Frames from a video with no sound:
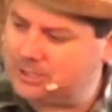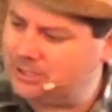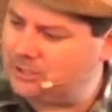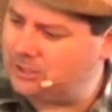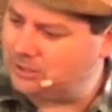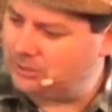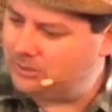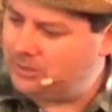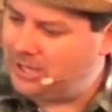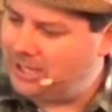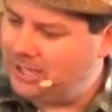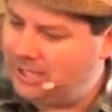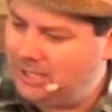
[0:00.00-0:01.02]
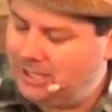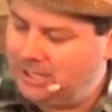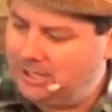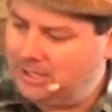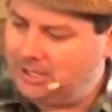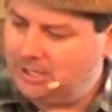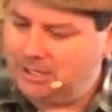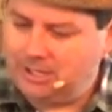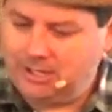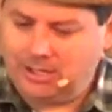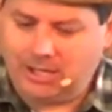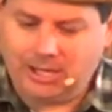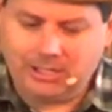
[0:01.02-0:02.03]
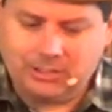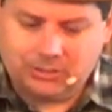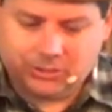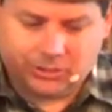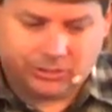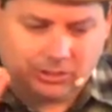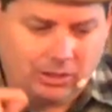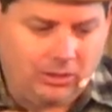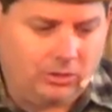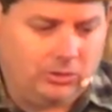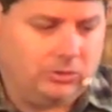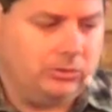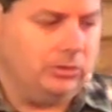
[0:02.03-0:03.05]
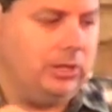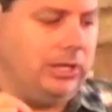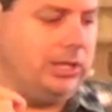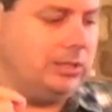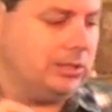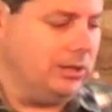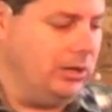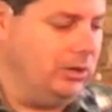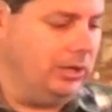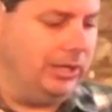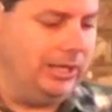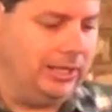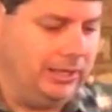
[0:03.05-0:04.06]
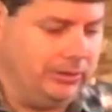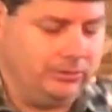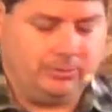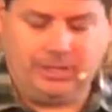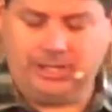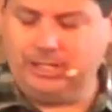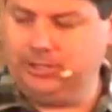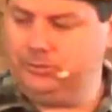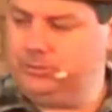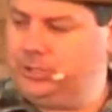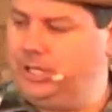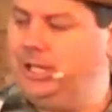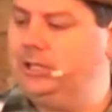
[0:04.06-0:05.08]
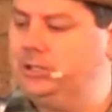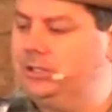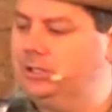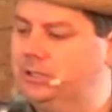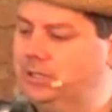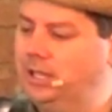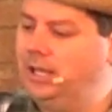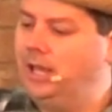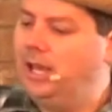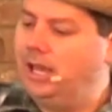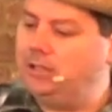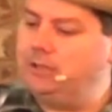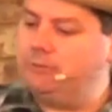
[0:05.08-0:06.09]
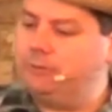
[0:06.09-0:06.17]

in you and it slowly, little by little changes. And you've